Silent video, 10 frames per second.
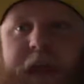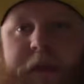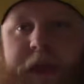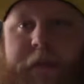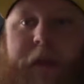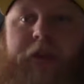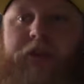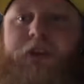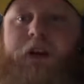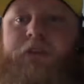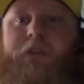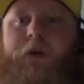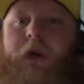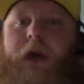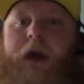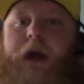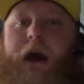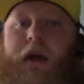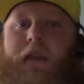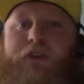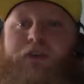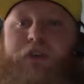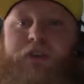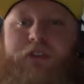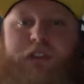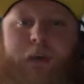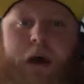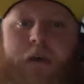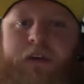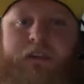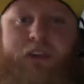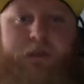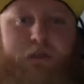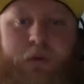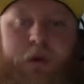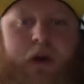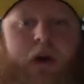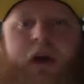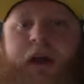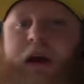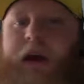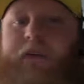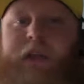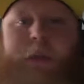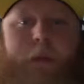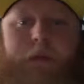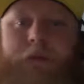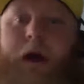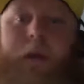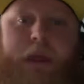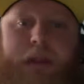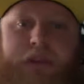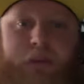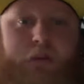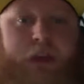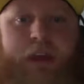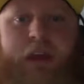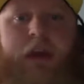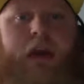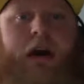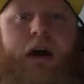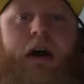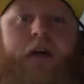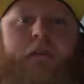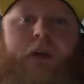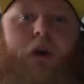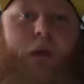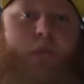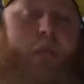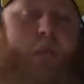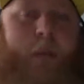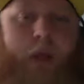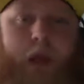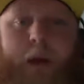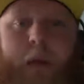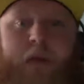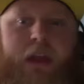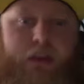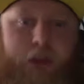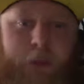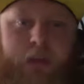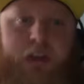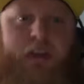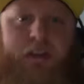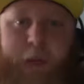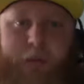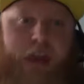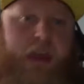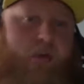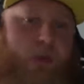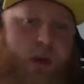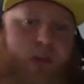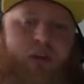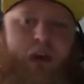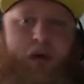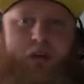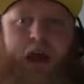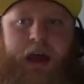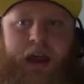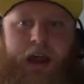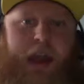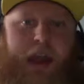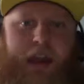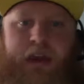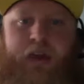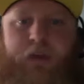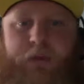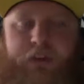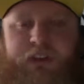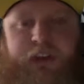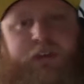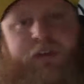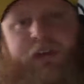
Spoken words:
They gave them a head start. So this Trojans team, obviously, for real, I finally bumped them up. They deserved it. I've been bumping them up, and they'd creeped into the top 10 a few weeks ago, 9, 8. Now they're number 6.